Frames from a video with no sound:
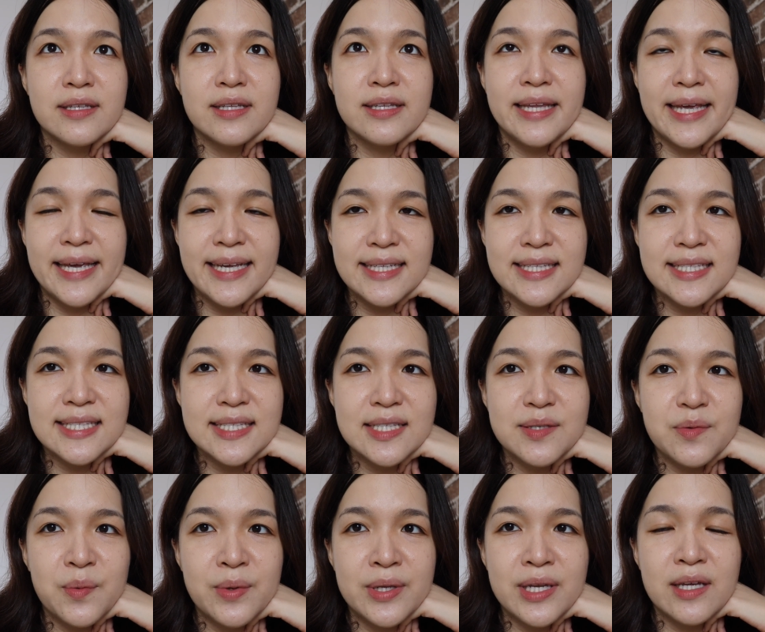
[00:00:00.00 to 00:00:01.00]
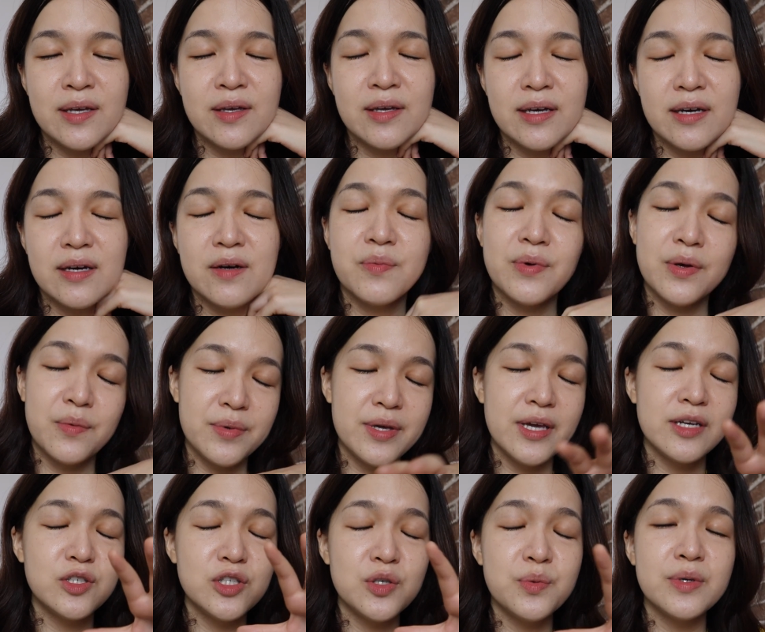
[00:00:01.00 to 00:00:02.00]
dates when
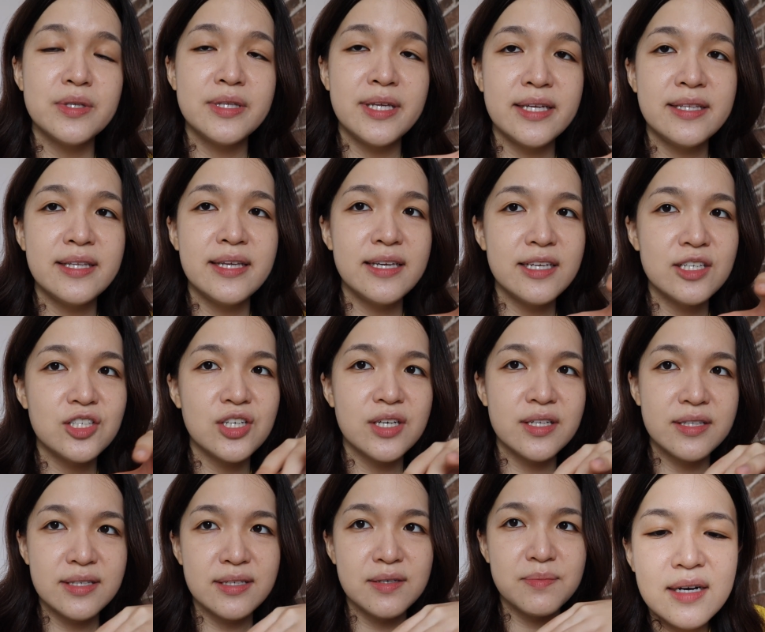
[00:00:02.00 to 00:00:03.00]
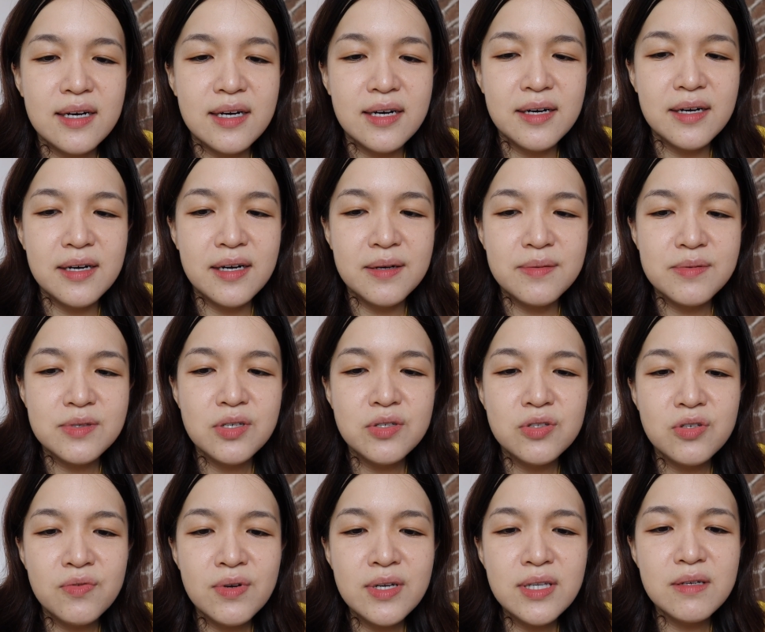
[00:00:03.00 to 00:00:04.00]
we actually were dating each other. So
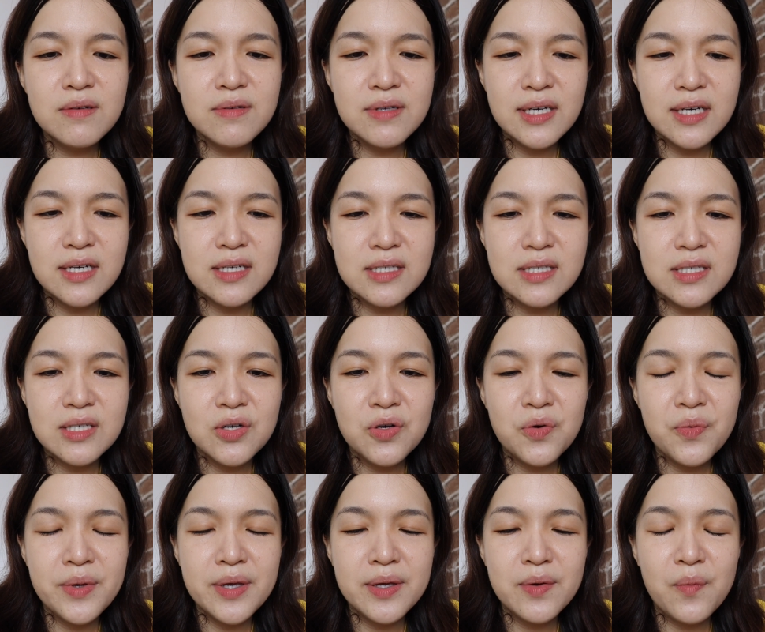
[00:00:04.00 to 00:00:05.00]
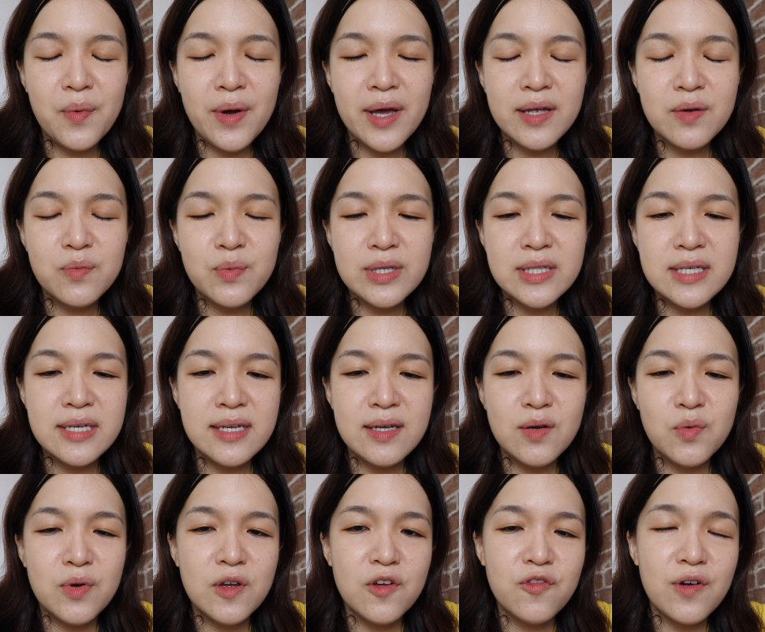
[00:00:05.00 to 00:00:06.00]
during the rehearsal, we did
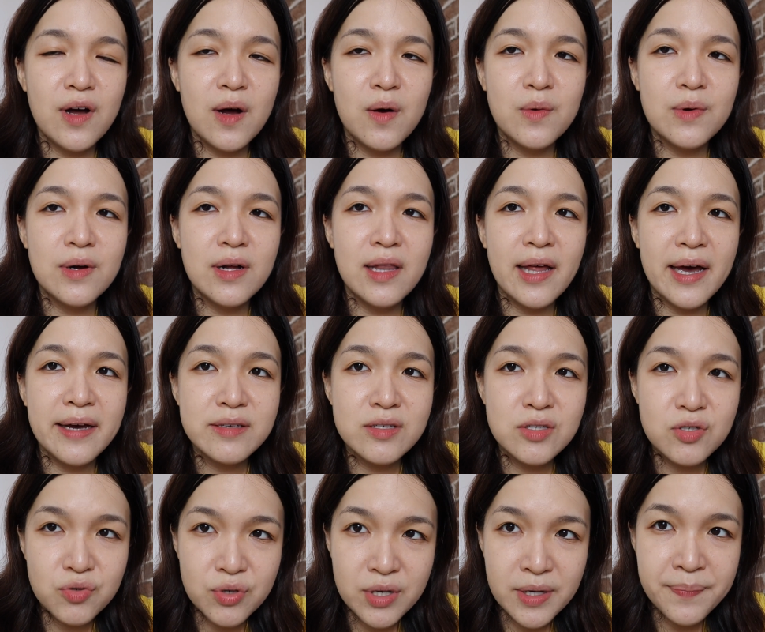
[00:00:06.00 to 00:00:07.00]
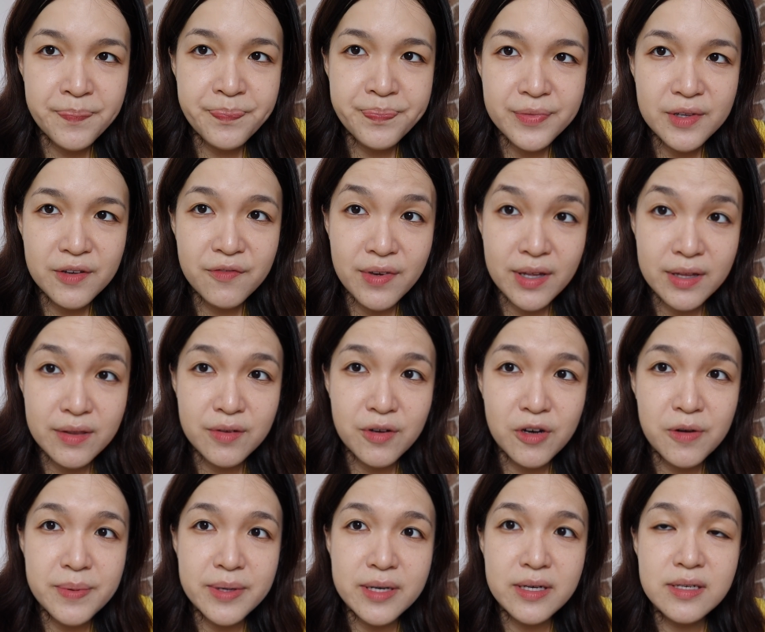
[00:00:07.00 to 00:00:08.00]
it with our live stream
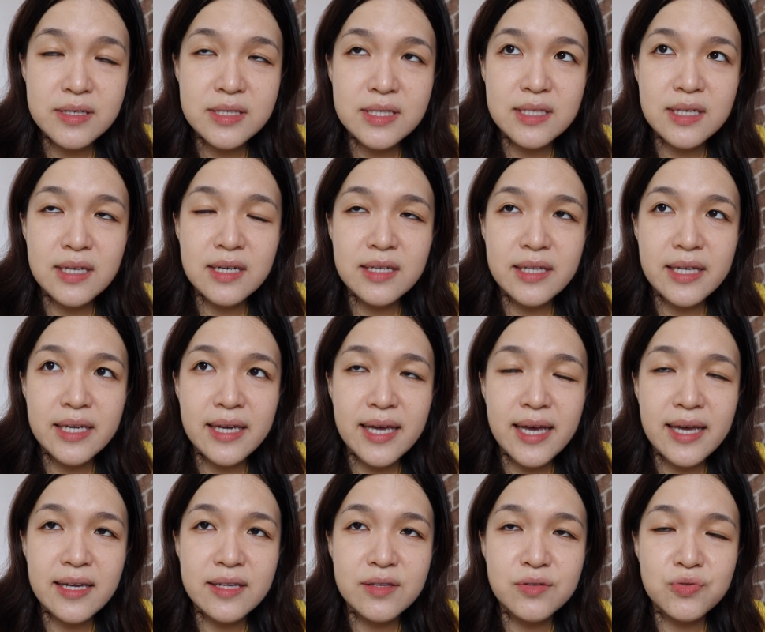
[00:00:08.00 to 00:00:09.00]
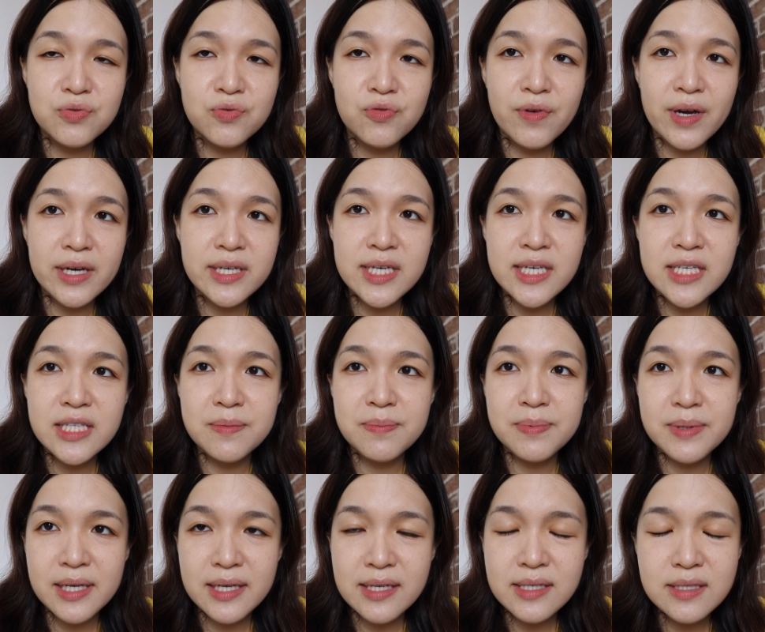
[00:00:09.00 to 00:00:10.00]
vendor because they had to recce the
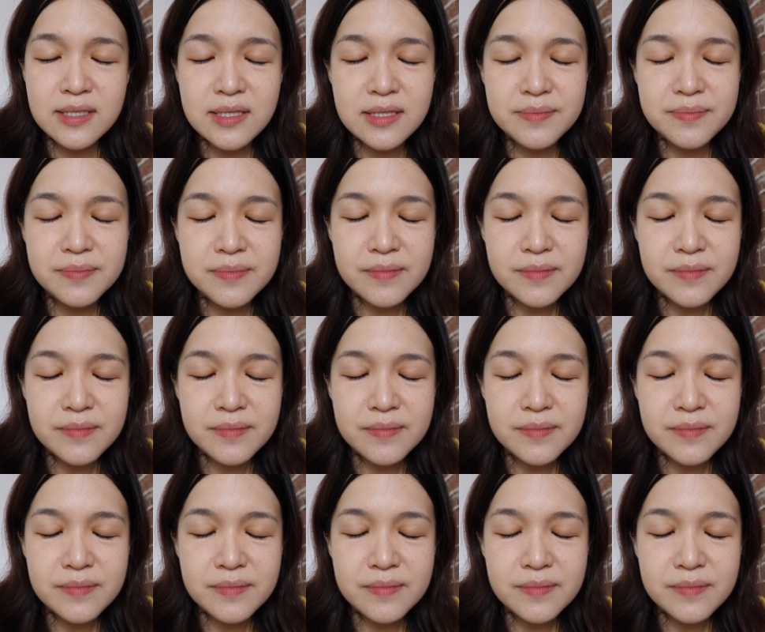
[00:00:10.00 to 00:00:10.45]
place,